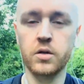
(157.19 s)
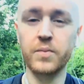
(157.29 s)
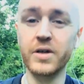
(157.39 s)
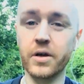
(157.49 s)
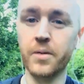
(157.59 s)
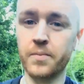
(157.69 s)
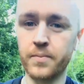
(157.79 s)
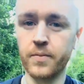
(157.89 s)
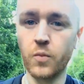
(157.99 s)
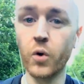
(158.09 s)
meet it
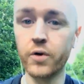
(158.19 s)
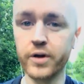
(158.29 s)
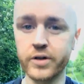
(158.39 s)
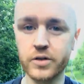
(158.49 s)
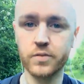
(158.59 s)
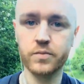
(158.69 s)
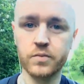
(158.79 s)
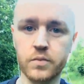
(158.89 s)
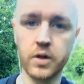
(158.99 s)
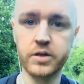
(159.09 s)
where it is,
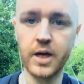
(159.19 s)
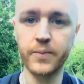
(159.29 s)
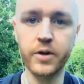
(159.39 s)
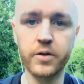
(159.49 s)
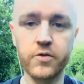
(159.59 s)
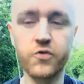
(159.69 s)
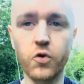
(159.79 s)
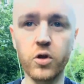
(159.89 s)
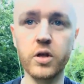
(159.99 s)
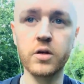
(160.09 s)
accept it
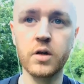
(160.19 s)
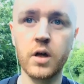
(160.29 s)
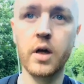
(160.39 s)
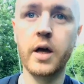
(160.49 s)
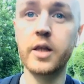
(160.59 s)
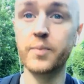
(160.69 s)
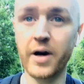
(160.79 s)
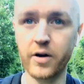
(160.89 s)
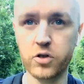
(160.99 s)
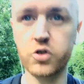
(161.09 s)
fully. And the
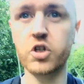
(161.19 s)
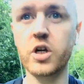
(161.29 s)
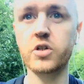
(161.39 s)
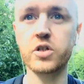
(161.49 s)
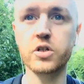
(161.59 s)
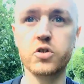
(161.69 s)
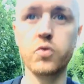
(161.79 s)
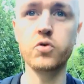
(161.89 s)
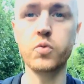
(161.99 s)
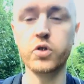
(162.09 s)
paradox of change is as
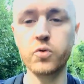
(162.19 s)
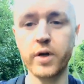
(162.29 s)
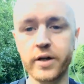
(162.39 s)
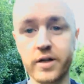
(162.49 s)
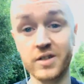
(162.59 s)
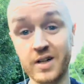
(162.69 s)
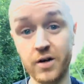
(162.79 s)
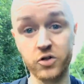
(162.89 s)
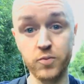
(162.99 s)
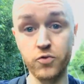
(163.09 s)
soon as we do that, it
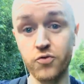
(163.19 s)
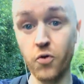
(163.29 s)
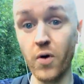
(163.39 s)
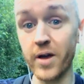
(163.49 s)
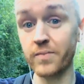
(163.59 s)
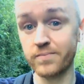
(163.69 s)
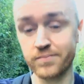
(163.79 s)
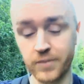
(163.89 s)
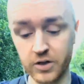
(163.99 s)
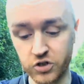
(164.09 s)
starts to move away,
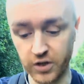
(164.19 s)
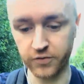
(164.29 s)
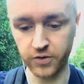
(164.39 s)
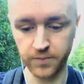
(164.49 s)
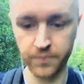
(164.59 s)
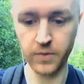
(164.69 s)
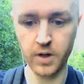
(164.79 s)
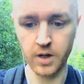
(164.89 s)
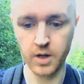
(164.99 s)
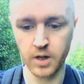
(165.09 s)
shift.
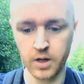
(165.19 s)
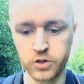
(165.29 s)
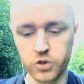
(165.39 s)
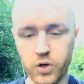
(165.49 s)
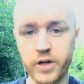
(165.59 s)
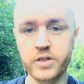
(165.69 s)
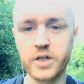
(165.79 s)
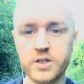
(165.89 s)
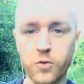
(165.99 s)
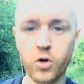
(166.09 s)
So, guys,
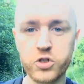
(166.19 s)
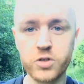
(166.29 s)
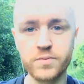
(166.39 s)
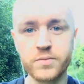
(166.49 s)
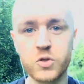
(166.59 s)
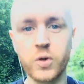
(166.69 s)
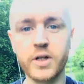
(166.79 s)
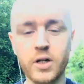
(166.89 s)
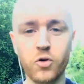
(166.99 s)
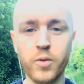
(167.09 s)
thanks for watching.
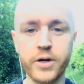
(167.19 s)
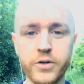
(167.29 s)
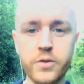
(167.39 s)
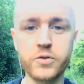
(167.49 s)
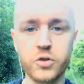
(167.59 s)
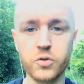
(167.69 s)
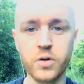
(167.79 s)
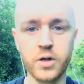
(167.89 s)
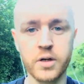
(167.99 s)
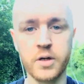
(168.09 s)
Quick little reminder to
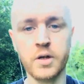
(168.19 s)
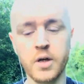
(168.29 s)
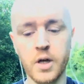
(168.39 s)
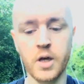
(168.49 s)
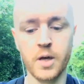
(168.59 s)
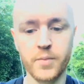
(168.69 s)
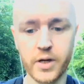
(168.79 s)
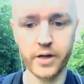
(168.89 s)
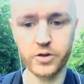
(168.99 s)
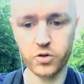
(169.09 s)
be
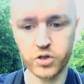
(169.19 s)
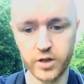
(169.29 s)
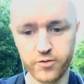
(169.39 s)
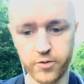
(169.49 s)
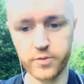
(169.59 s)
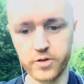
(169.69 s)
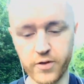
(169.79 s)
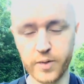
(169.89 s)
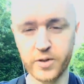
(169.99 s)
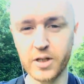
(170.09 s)
kind to yourself,
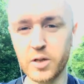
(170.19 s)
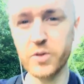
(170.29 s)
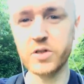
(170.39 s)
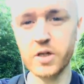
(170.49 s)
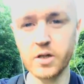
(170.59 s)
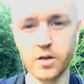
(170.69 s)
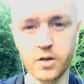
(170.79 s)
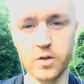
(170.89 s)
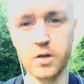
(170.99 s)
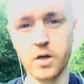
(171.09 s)
develop the intimacy
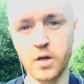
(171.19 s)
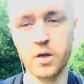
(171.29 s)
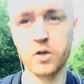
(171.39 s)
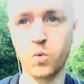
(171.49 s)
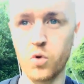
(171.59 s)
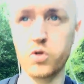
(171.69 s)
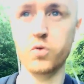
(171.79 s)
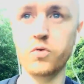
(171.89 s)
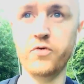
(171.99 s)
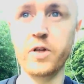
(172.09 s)
towards
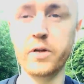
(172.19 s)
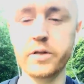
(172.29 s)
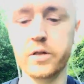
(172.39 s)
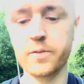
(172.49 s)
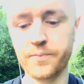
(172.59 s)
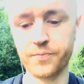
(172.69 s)
your own feelings,